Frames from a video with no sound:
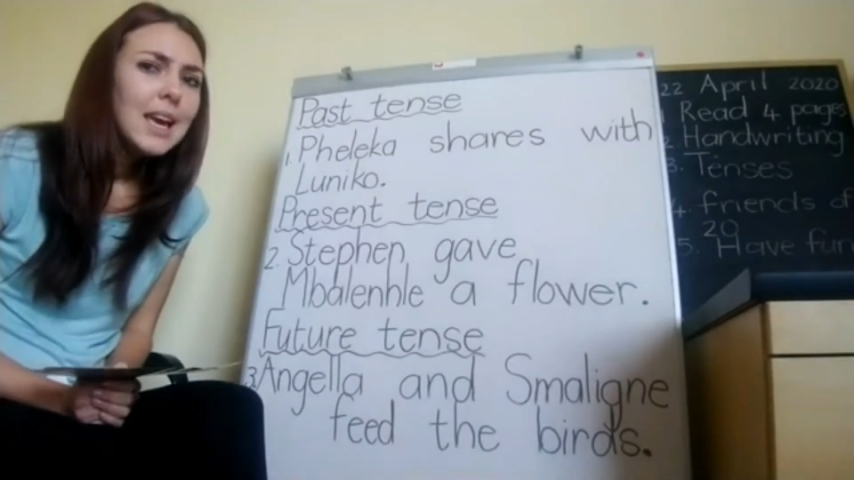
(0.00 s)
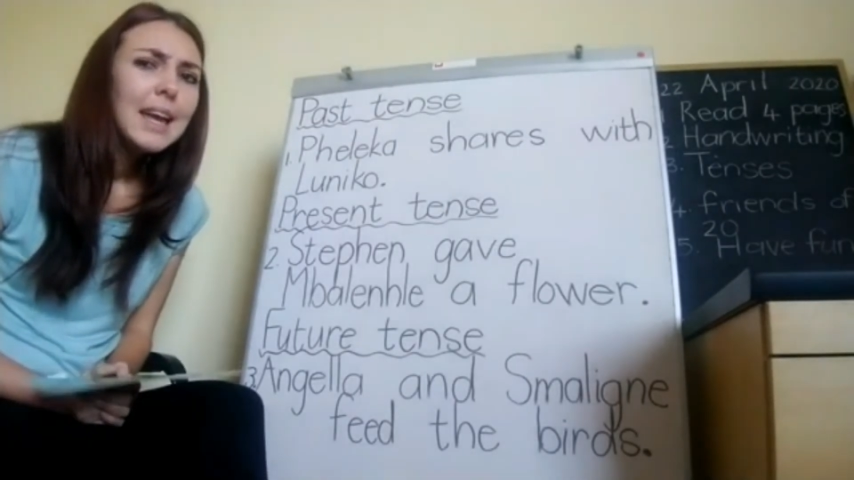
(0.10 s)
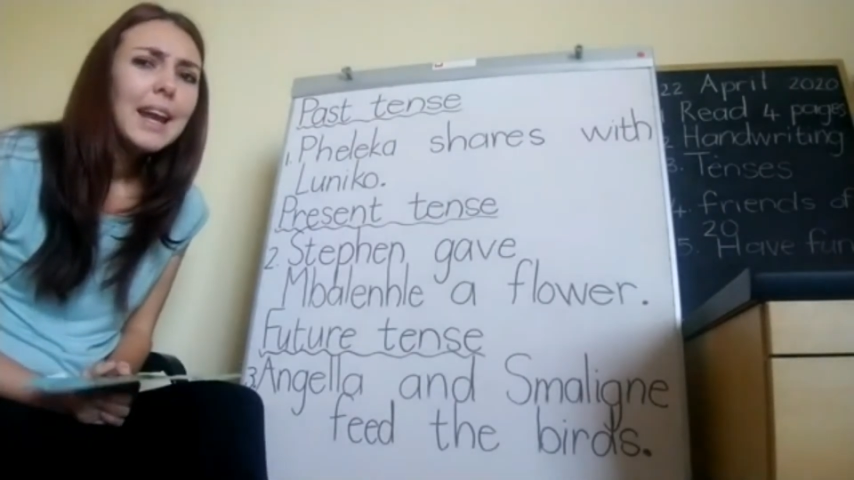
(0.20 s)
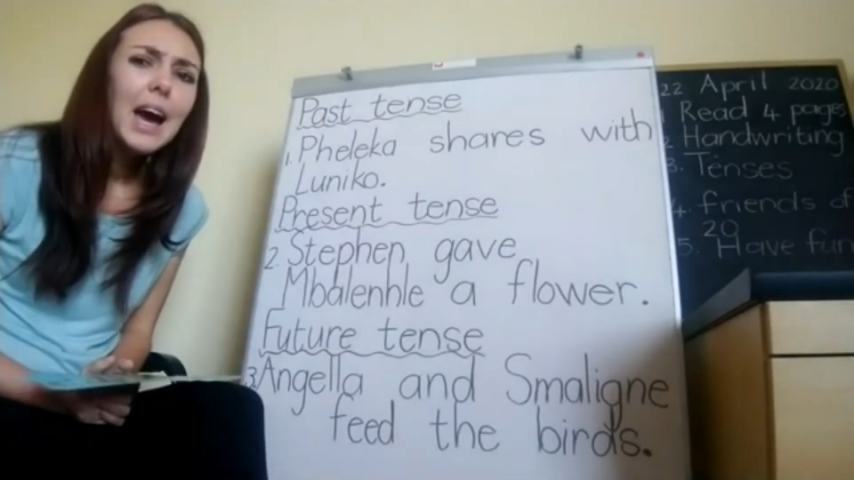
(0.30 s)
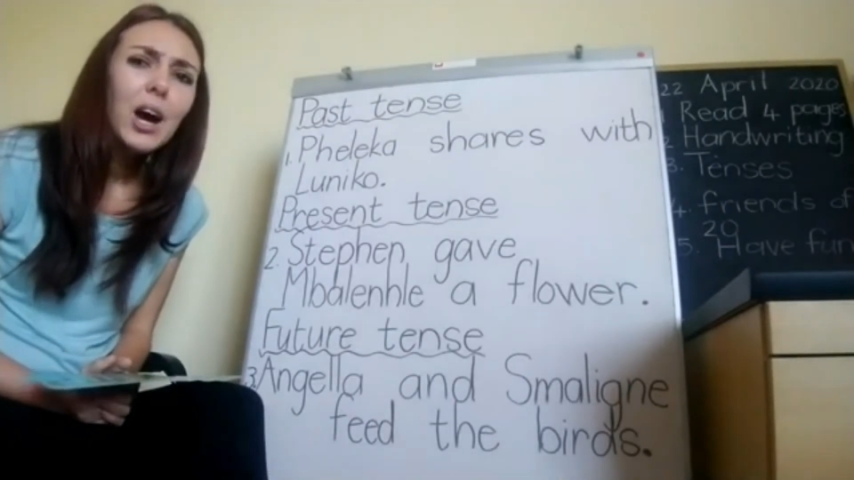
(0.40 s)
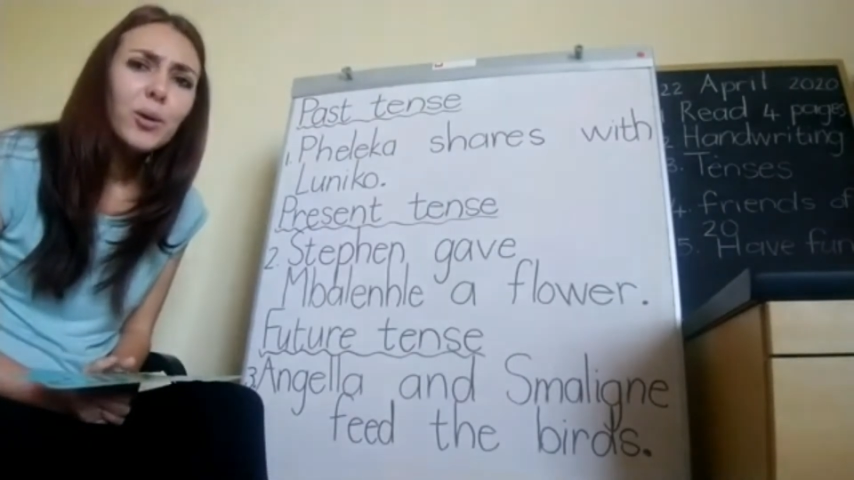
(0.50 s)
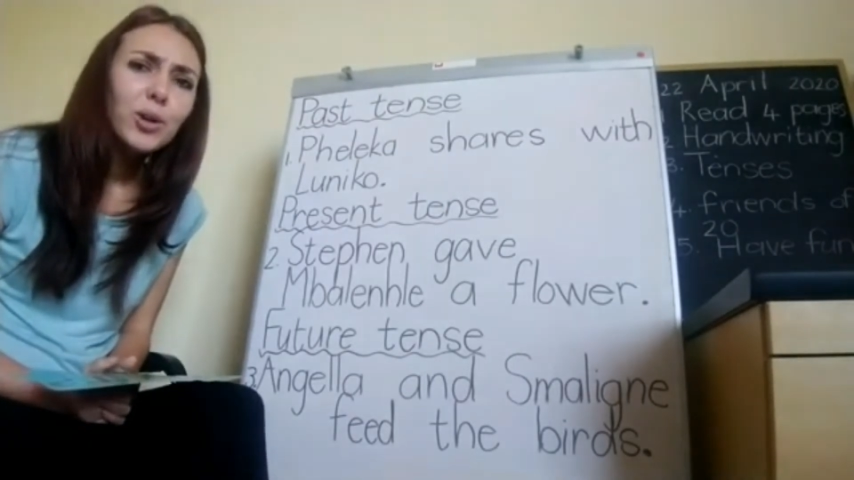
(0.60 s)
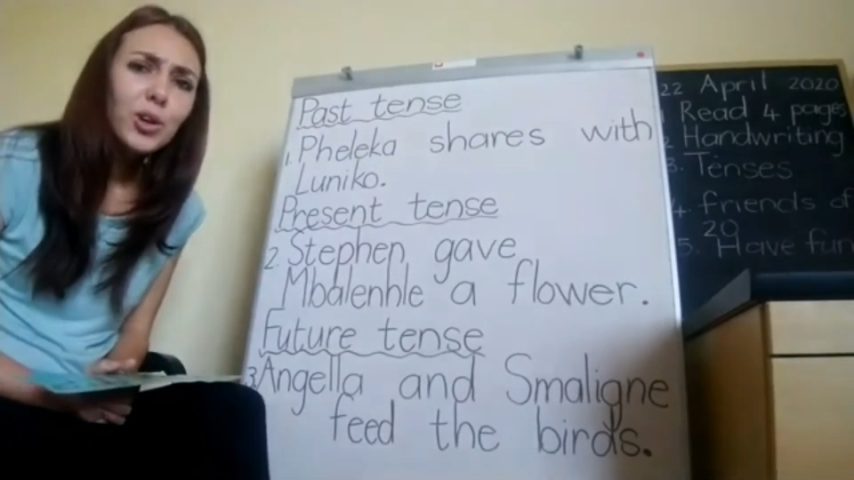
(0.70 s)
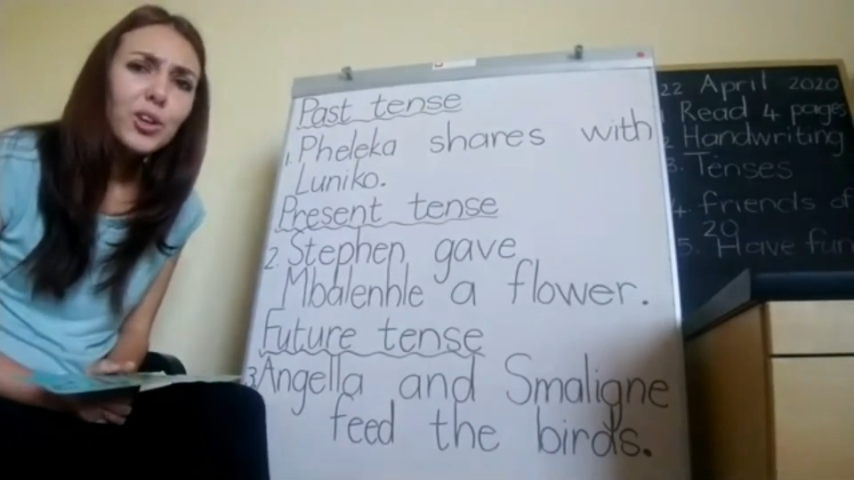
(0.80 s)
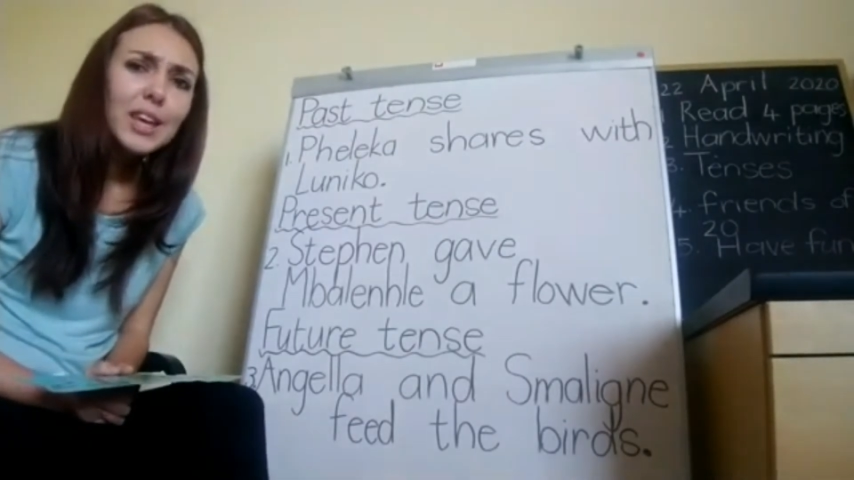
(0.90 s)
And how
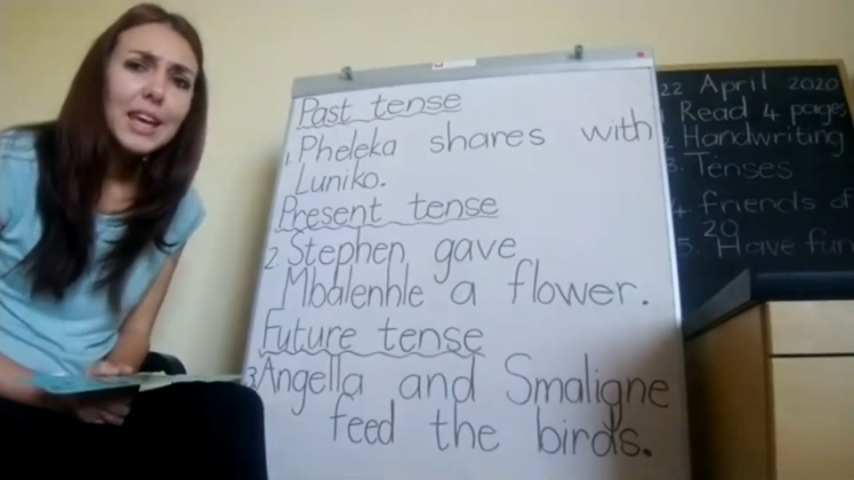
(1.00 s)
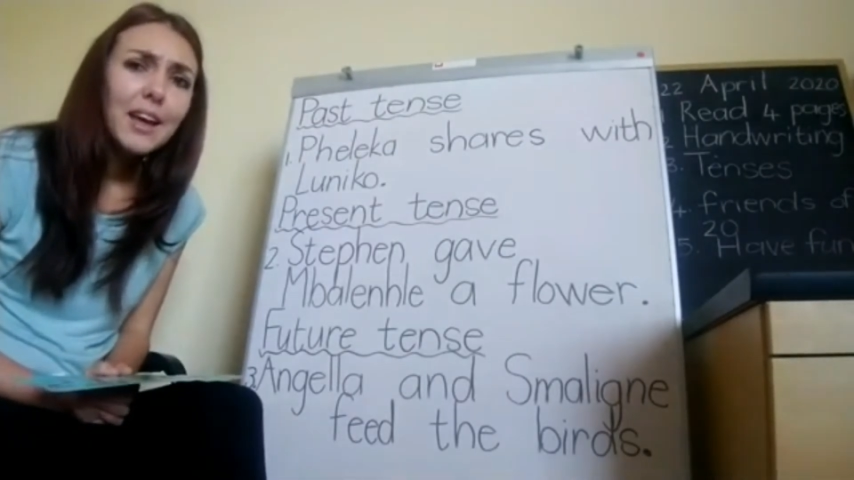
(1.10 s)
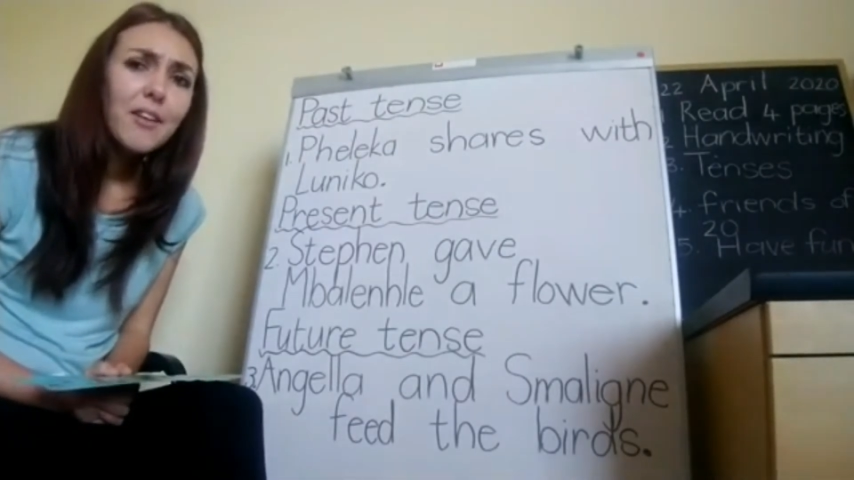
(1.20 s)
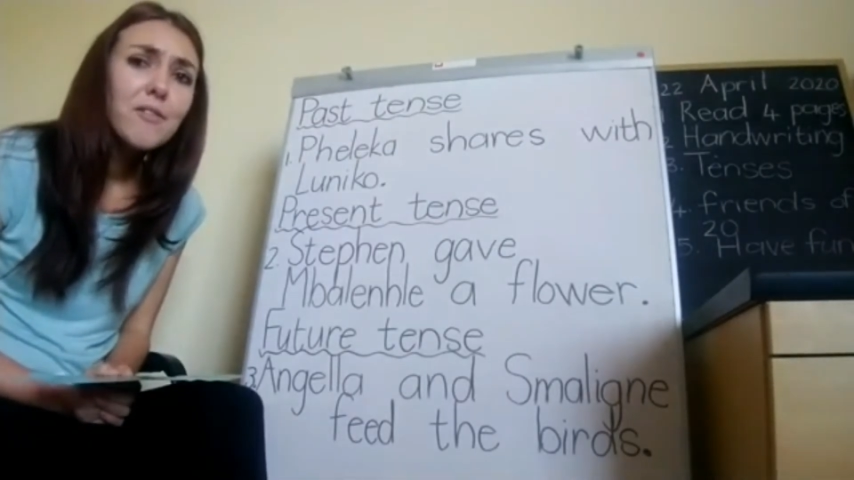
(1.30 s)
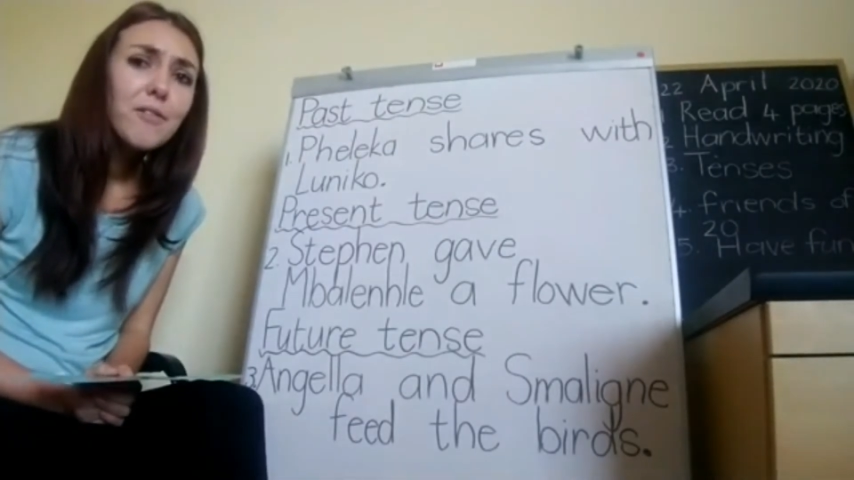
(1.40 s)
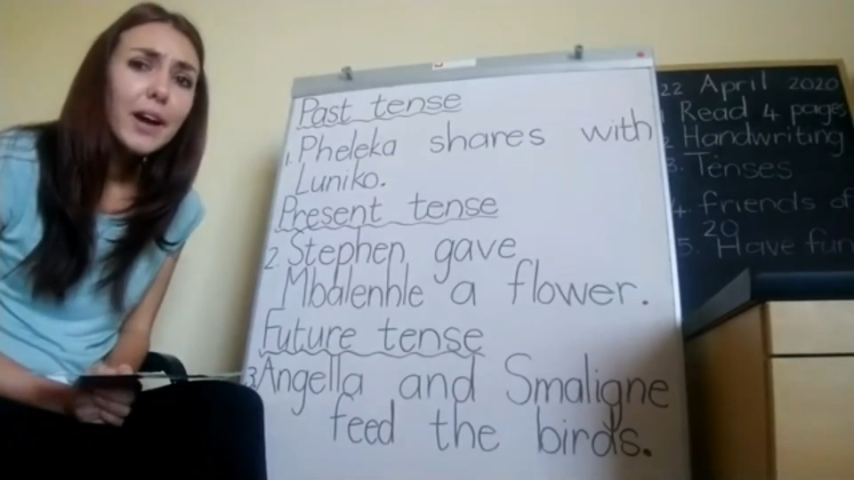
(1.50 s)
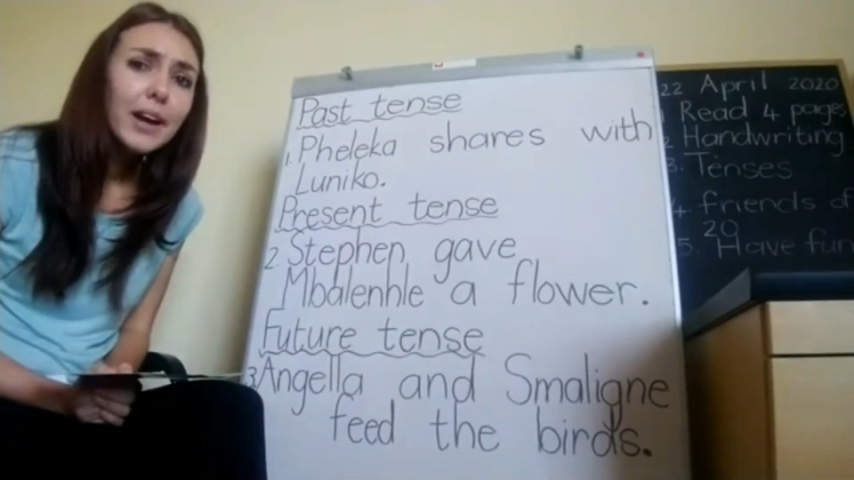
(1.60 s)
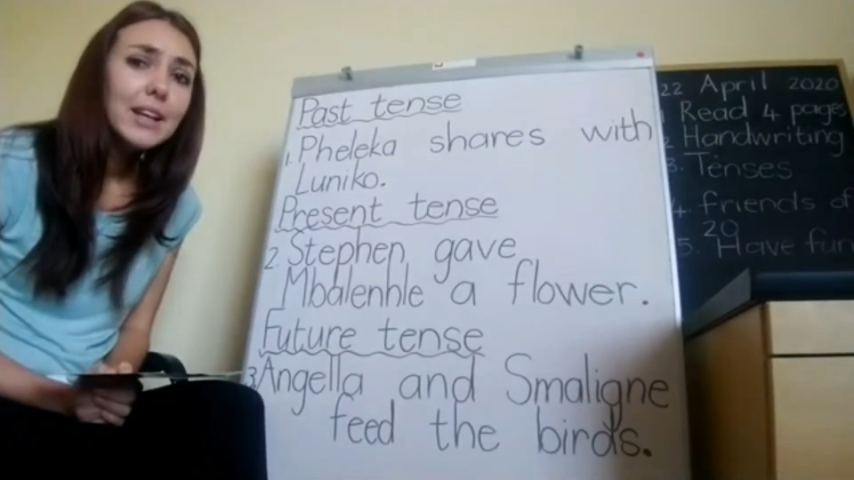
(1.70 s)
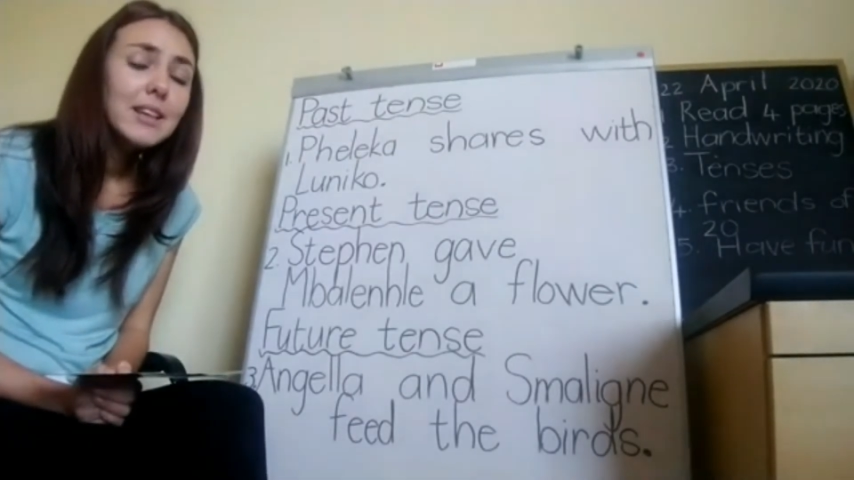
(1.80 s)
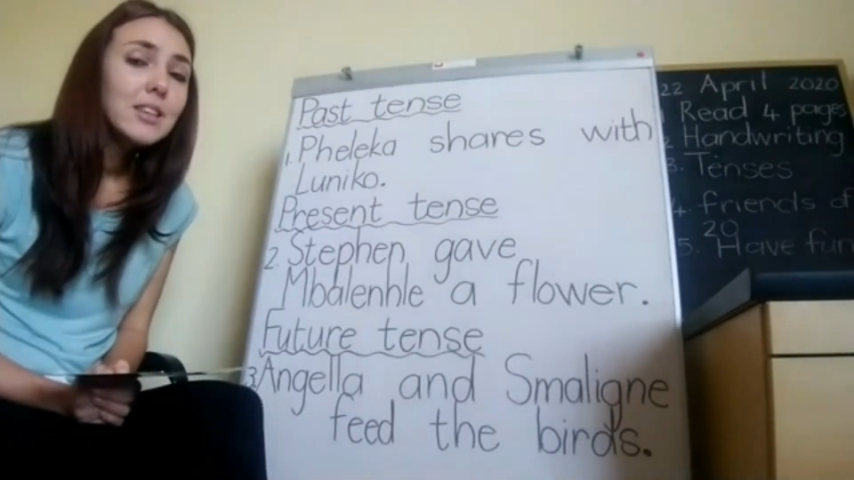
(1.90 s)
on earth can I
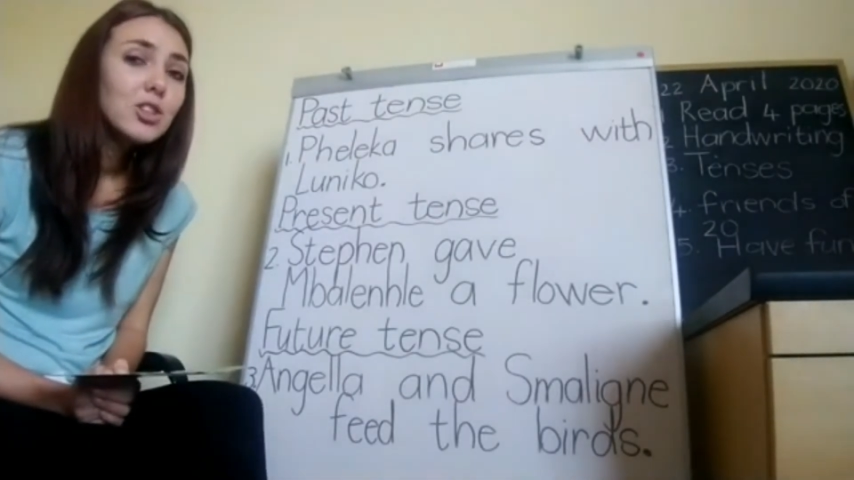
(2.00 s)
find the